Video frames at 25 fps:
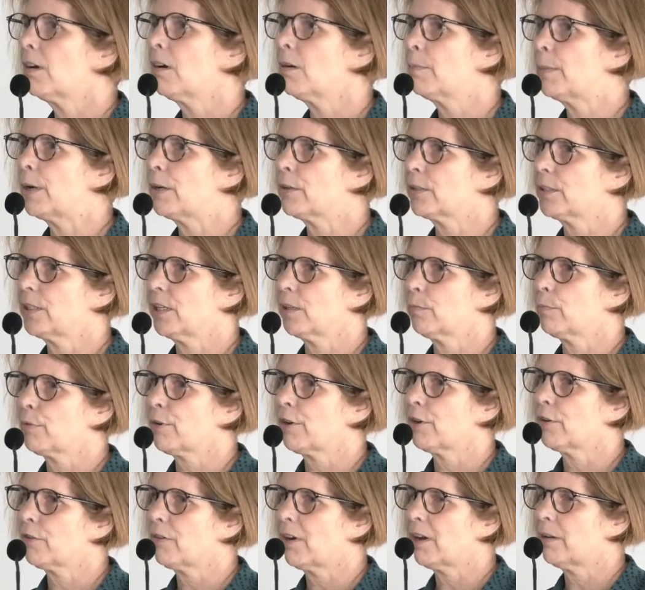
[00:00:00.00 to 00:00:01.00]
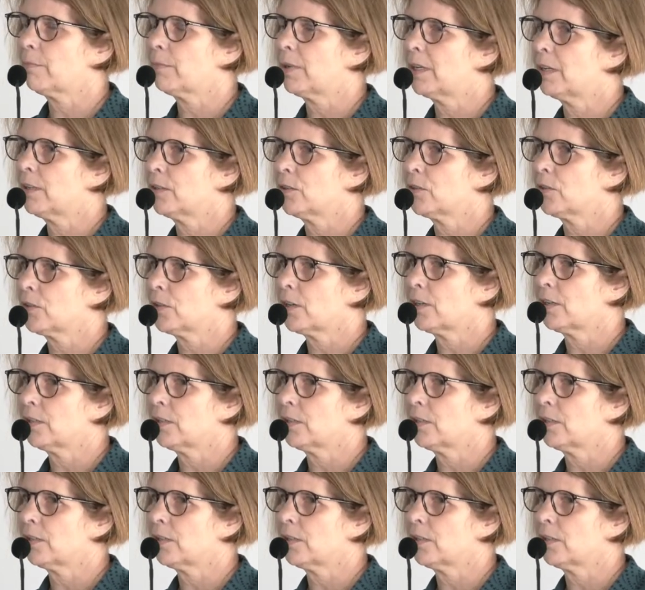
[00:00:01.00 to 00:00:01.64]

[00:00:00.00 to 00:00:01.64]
our marketing program is